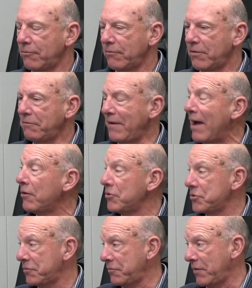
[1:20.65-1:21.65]
the
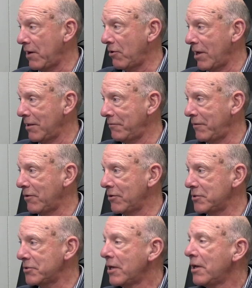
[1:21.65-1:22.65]
founders of Fire Island
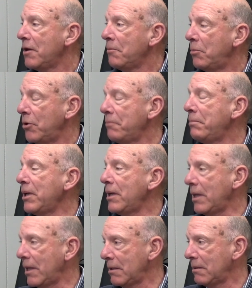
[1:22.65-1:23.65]
Ferries, put a bid
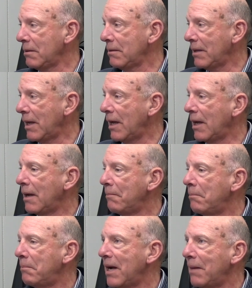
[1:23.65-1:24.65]
in,
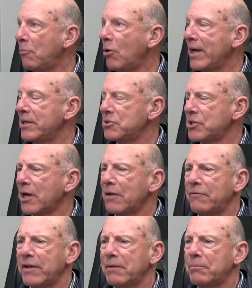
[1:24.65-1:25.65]
Bob White, John
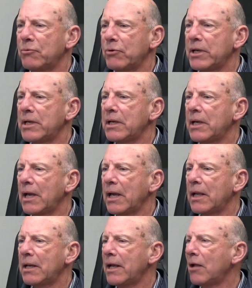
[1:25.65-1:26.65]
Van Bree,
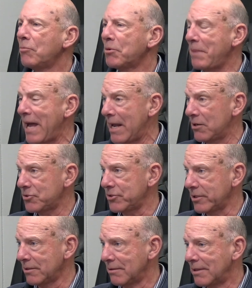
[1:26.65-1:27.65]
and Elmer
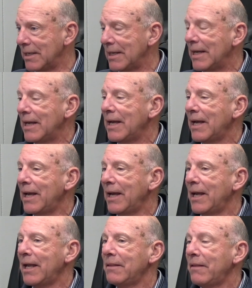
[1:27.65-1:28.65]
Patterson,
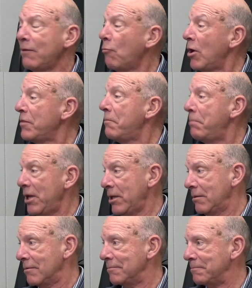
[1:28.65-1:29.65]
and they won the bid.
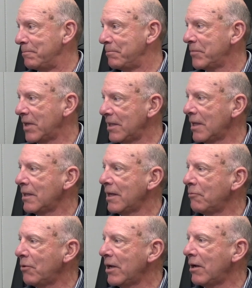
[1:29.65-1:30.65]
And then they
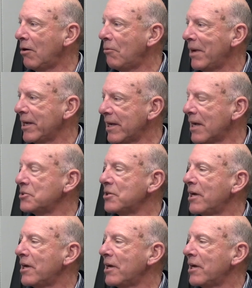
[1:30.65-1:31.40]
went, oh my gosh,